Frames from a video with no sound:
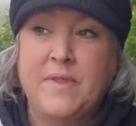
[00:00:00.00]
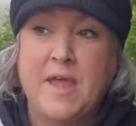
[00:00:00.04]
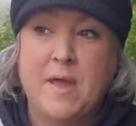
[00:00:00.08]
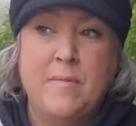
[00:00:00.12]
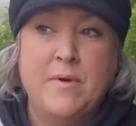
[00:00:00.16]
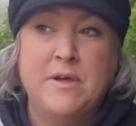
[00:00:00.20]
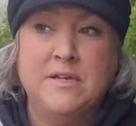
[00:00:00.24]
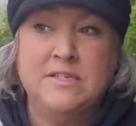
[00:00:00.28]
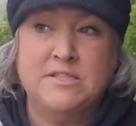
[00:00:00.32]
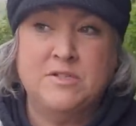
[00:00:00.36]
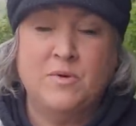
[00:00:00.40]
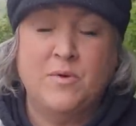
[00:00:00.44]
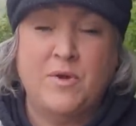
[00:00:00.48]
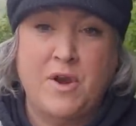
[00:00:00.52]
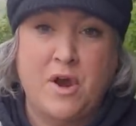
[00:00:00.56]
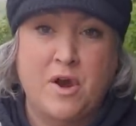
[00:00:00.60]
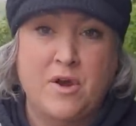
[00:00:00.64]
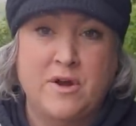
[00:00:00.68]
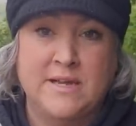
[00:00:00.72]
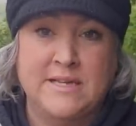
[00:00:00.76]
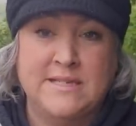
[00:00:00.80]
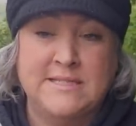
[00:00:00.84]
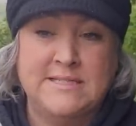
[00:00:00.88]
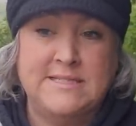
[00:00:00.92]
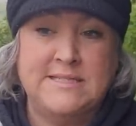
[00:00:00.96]
I'm also an
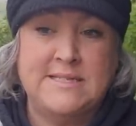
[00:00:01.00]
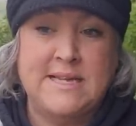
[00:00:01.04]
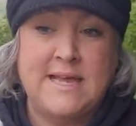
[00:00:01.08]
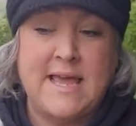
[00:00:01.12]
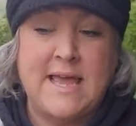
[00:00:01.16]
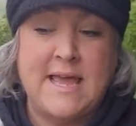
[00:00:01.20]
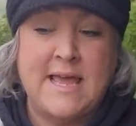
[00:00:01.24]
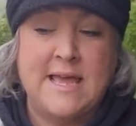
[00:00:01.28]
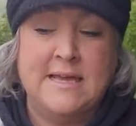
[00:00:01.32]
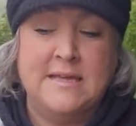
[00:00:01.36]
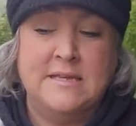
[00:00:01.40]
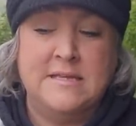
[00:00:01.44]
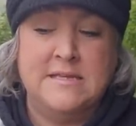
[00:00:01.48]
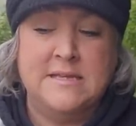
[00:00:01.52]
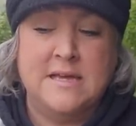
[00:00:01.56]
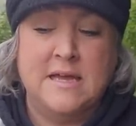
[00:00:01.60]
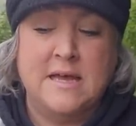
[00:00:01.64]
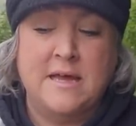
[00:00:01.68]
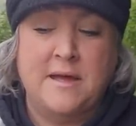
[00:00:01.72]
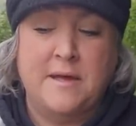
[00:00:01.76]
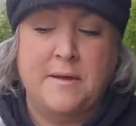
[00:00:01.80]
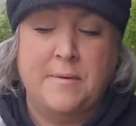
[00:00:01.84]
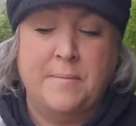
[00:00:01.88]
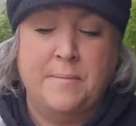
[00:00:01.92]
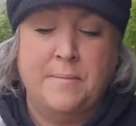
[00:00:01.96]
artist, and
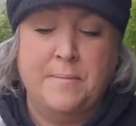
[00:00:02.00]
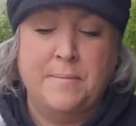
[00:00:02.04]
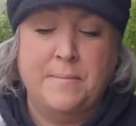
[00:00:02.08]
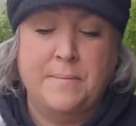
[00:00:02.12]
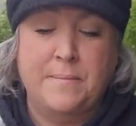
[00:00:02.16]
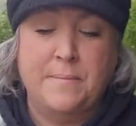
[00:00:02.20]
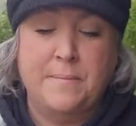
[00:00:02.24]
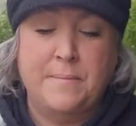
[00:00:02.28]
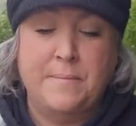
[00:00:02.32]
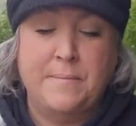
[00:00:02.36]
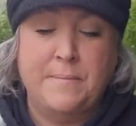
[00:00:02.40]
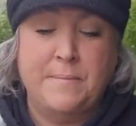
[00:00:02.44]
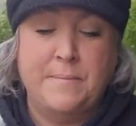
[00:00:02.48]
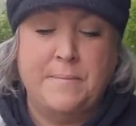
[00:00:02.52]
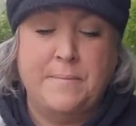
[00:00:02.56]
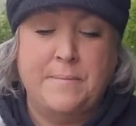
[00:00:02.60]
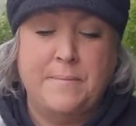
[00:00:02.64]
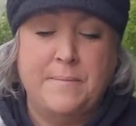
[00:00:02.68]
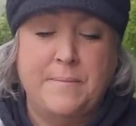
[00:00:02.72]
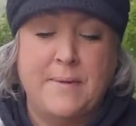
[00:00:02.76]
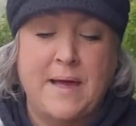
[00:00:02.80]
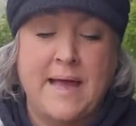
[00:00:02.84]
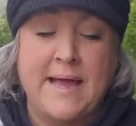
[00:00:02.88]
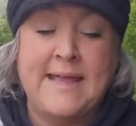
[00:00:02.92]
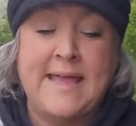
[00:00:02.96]

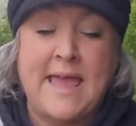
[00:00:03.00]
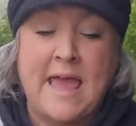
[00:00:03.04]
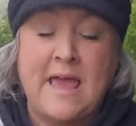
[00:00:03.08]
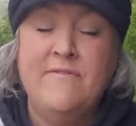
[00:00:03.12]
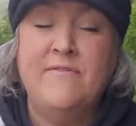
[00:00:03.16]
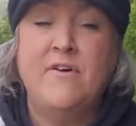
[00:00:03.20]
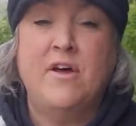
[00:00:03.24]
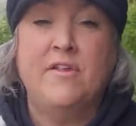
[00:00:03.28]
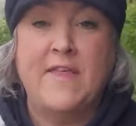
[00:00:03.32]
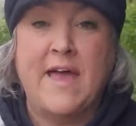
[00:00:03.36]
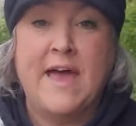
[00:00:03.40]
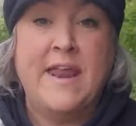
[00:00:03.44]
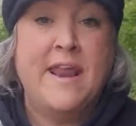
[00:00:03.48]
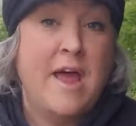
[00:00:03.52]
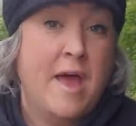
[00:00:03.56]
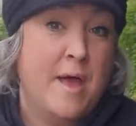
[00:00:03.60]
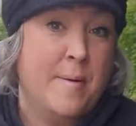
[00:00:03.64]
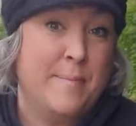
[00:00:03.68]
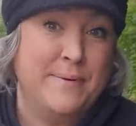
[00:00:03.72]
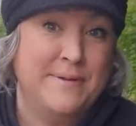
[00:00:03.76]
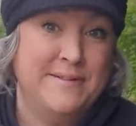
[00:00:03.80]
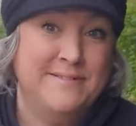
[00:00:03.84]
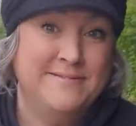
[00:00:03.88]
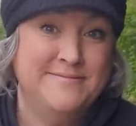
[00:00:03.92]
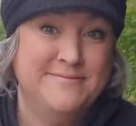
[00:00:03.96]
I gave all that up
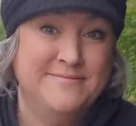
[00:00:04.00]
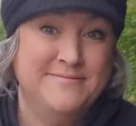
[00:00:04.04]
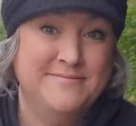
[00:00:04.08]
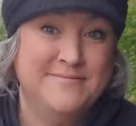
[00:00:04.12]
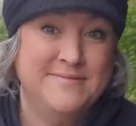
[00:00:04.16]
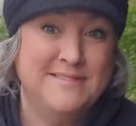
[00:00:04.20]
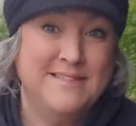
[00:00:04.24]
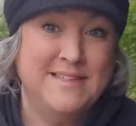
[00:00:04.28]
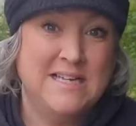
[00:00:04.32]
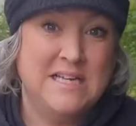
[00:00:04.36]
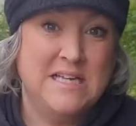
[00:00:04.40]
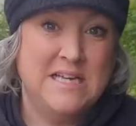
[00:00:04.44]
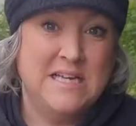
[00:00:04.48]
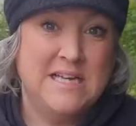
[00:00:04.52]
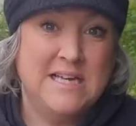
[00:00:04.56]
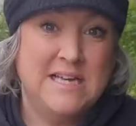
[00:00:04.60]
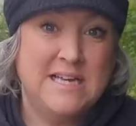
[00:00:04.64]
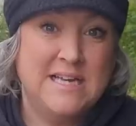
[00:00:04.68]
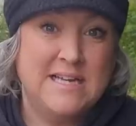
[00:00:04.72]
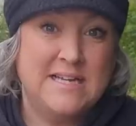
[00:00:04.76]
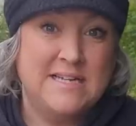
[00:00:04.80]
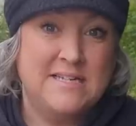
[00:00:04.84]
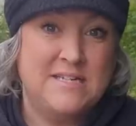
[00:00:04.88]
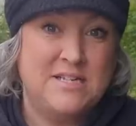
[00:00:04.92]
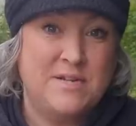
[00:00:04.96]

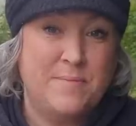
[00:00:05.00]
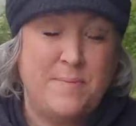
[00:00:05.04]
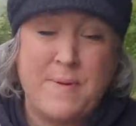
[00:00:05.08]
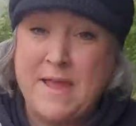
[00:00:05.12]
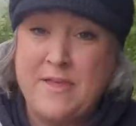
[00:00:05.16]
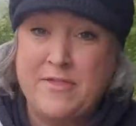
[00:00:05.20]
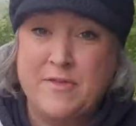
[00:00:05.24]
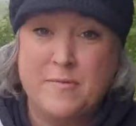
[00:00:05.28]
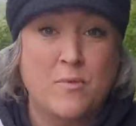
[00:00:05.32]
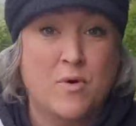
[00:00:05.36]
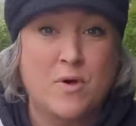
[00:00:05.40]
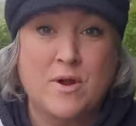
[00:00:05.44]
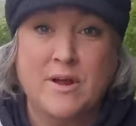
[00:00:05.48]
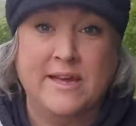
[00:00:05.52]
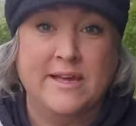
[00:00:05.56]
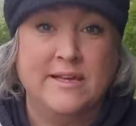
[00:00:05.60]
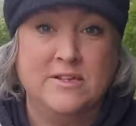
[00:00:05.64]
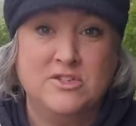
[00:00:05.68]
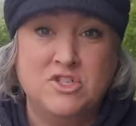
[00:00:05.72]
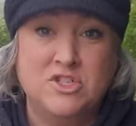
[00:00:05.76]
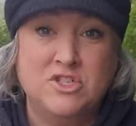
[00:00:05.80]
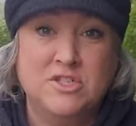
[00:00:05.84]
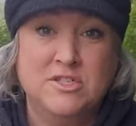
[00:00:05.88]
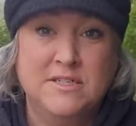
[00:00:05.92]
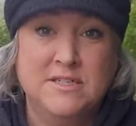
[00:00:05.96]
to pay the
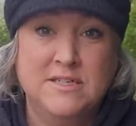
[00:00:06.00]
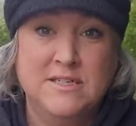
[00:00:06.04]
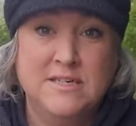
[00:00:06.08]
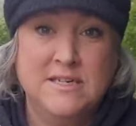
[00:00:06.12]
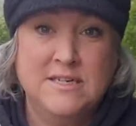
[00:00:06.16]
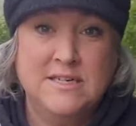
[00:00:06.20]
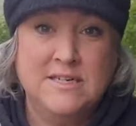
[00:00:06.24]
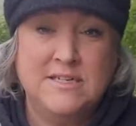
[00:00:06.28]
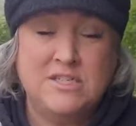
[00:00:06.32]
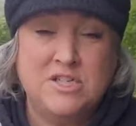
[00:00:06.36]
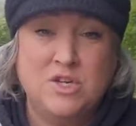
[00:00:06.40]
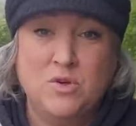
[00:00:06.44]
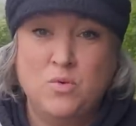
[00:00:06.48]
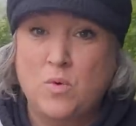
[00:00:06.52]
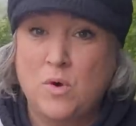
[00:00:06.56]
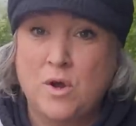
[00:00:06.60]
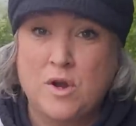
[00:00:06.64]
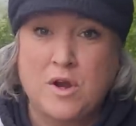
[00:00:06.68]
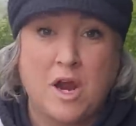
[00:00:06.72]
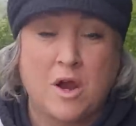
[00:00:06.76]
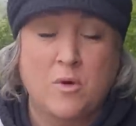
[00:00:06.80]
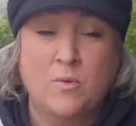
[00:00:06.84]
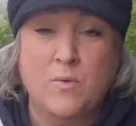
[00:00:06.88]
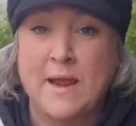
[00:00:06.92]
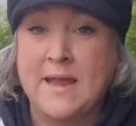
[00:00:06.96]
mortgage, to
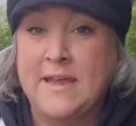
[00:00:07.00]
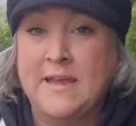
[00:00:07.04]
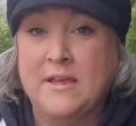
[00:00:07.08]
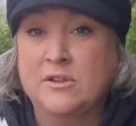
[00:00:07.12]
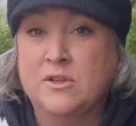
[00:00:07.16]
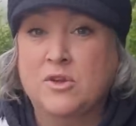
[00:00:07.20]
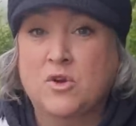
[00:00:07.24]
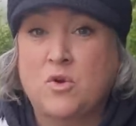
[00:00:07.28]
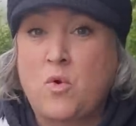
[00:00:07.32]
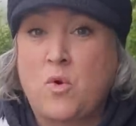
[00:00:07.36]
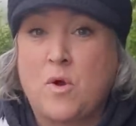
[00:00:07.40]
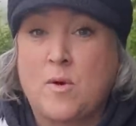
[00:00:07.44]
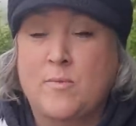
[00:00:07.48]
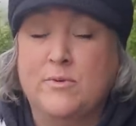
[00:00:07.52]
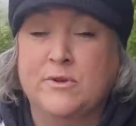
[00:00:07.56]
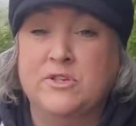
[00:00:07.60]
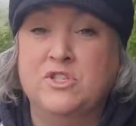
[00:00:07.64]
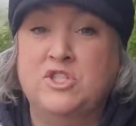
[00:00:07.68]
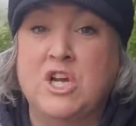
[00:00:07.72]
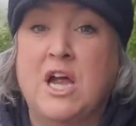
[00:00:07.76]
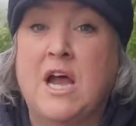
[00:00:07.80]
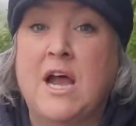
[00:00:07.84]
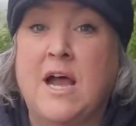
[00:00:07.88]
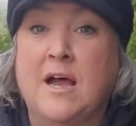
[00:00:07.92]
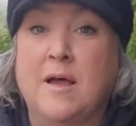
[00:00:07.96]
work a regular corporate
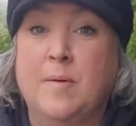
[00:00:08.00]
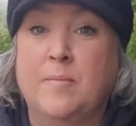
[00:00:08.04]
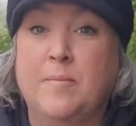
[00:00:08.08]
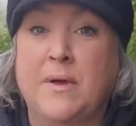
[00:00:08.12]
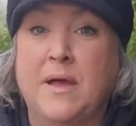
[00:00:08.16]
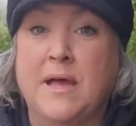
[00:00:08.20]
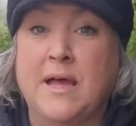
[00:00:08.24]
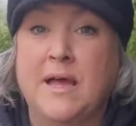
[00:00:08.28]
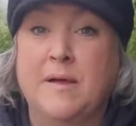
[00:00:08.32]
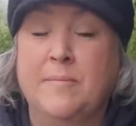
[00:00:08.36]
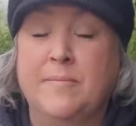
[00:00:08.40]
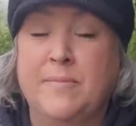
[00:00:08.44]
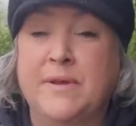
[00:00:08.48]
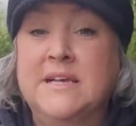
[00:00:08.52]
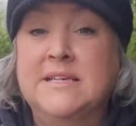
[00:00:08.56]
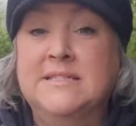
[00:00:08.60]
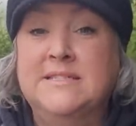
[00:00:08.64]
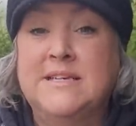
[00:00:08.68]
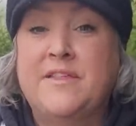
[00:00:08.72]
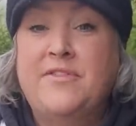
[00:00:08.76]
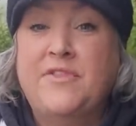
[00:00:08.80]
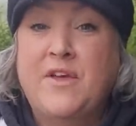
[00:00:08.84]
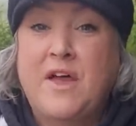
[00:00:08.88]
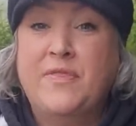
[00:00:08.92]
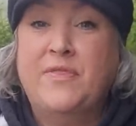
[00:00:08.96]
job because
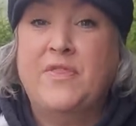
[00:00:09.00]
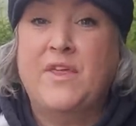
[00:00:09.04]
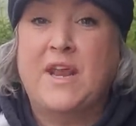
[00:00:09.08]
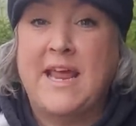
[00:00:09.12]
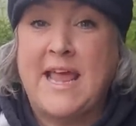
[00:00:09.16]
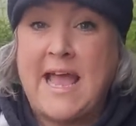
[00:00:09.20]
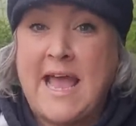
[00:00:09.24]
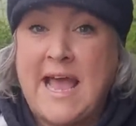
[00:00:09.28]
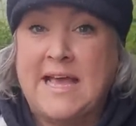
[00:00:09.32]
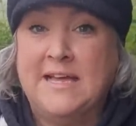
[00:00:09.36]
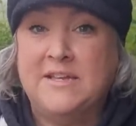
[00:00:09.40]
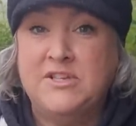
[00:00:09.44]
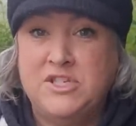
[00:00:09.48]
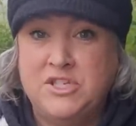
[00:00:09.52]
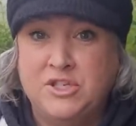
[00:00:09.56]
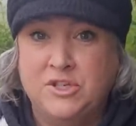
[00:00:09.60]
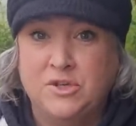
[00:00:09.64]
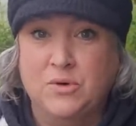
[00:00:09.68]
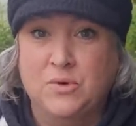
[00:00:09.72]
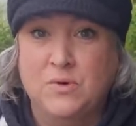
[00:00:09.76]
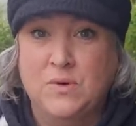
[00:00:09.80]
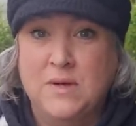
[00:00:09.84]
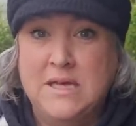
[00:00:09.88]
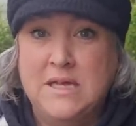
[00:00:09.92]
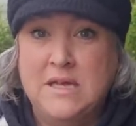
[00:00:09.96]
I thought that I had
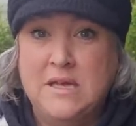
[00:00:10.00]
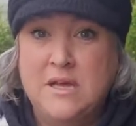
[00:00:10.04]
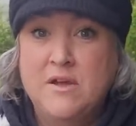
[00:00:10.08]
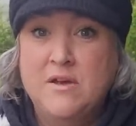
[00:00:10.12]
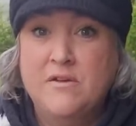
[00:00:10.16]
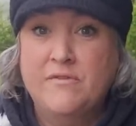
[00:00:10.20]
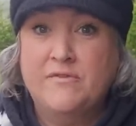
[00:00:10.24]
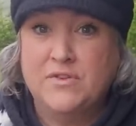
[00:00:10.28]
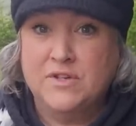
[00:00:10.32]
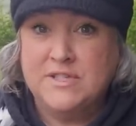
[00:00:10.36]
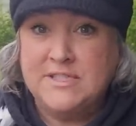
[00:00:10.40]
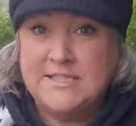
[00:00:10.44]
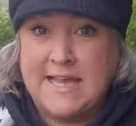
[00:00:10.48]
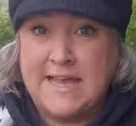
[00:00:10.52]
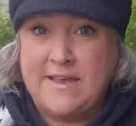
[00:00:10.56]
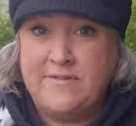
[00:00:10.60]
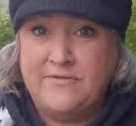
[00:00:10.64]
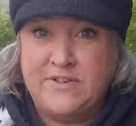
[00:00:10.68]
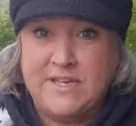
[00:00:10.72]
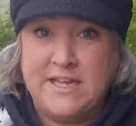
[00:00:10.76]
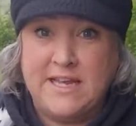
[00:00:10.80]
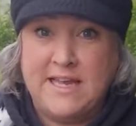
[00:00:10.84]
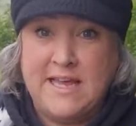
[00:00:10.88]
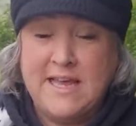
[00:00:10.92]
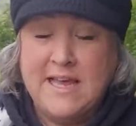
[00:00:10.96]
to for
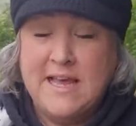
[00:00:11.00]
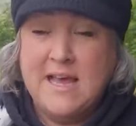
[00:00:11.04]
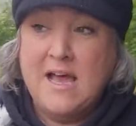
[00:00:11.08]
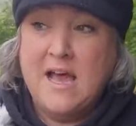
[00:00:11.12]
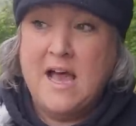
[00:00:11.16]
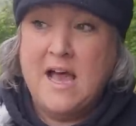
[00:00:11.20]
safety.